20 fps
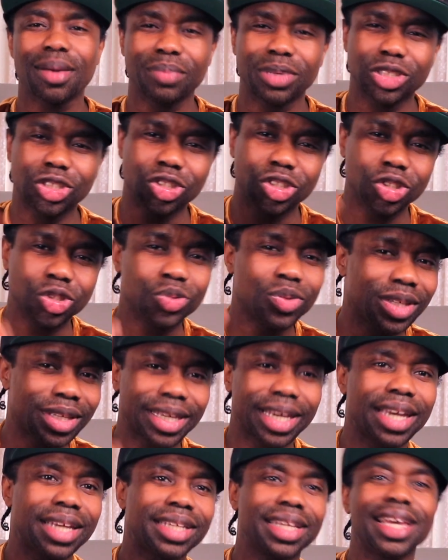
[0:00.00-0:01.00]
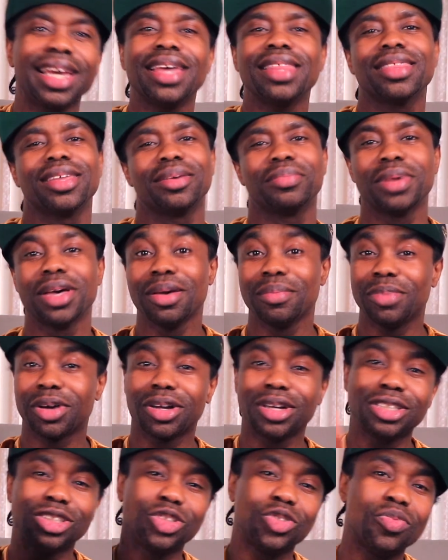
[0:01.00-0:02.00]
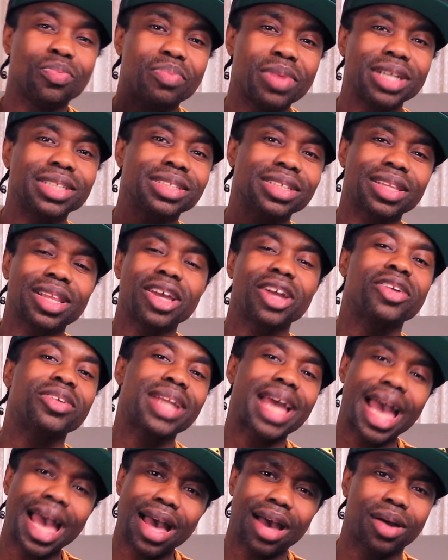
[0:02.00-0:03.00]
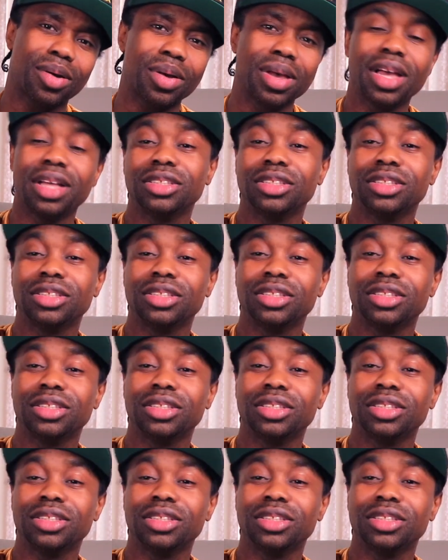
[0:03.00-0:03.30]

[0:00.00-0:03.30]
but you can't hear them because you must learn how